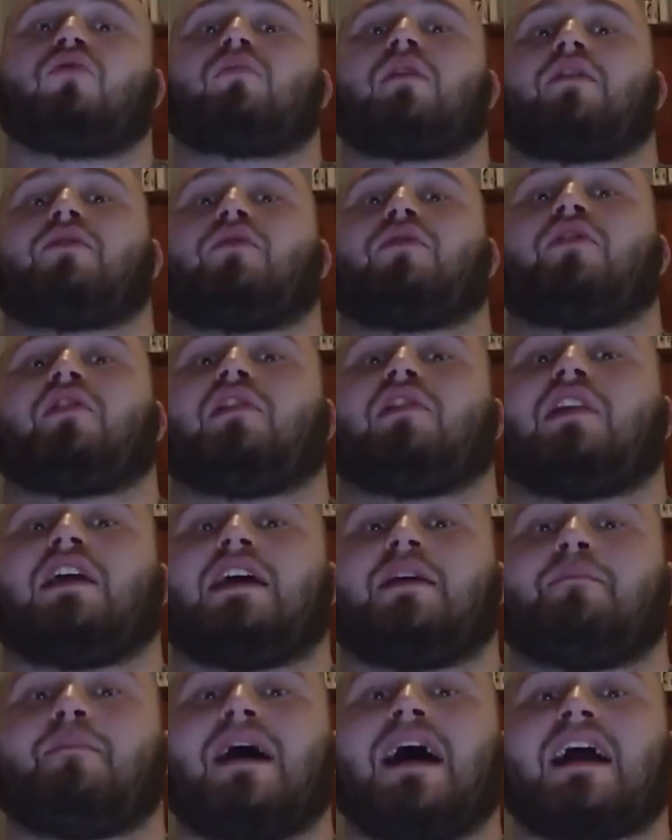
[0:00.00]
rather than
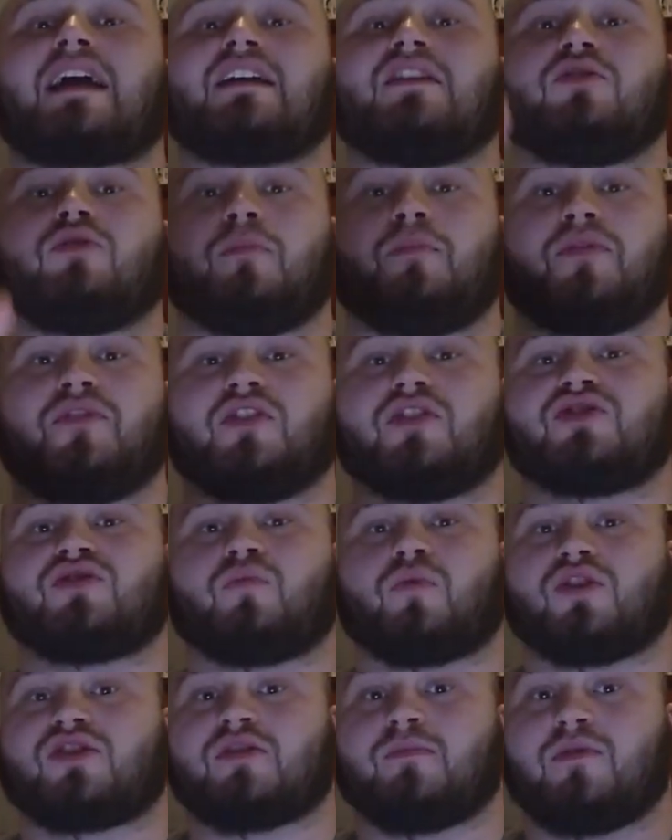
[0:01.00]
lay back into a
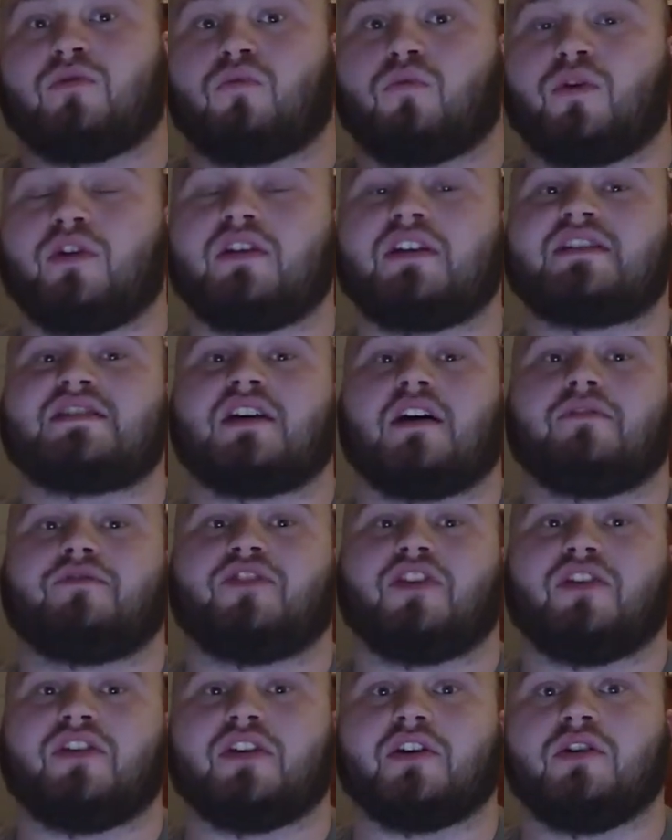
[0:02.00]
position where it's going to be really
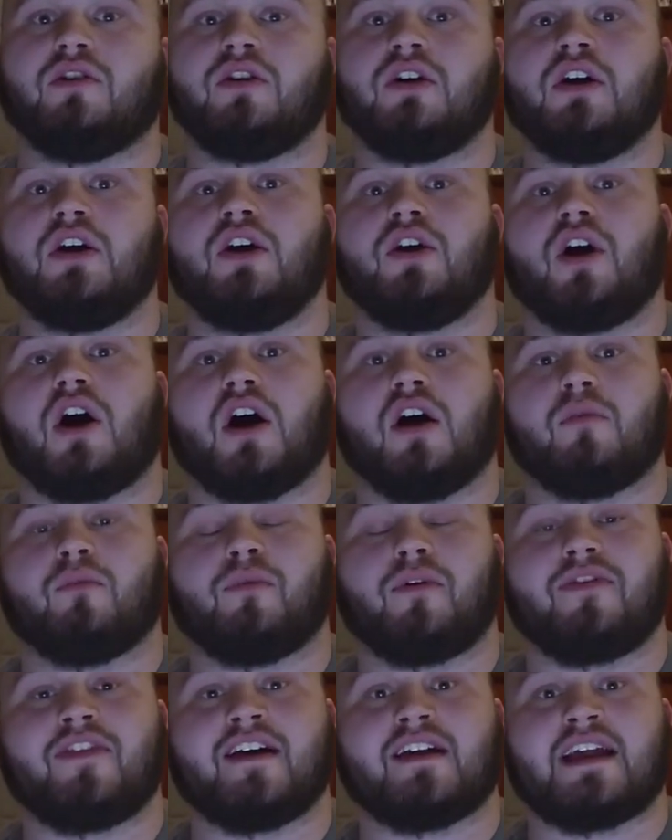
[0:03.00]
tough to deal
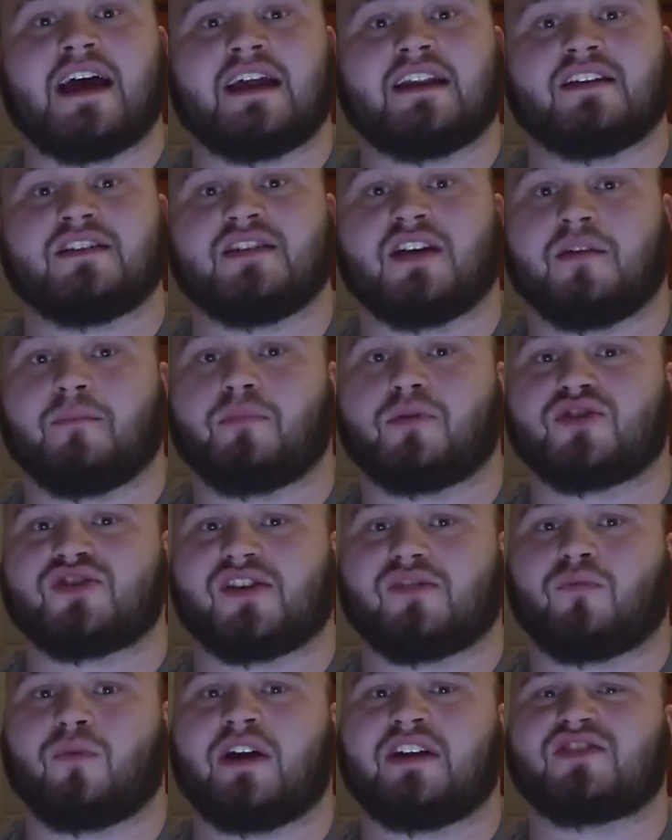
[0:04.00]
um, with that added
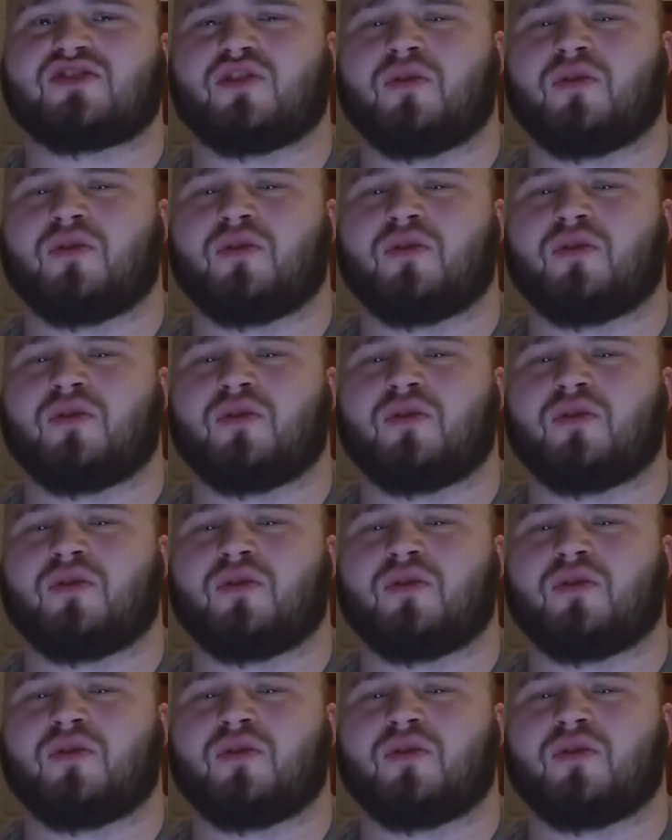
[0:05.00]
10% weight.